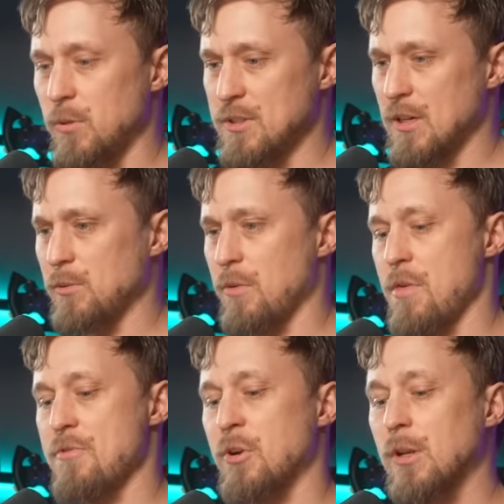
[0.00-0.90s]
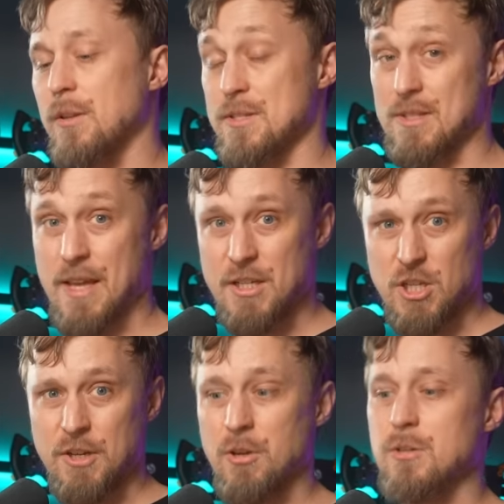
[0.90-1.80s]
We'll start with the throttle. This is
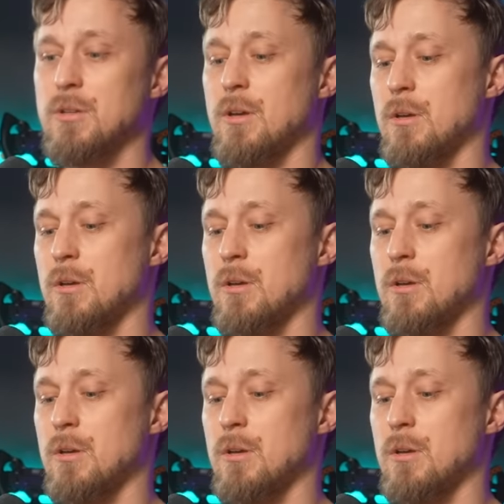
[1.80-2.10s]
actually not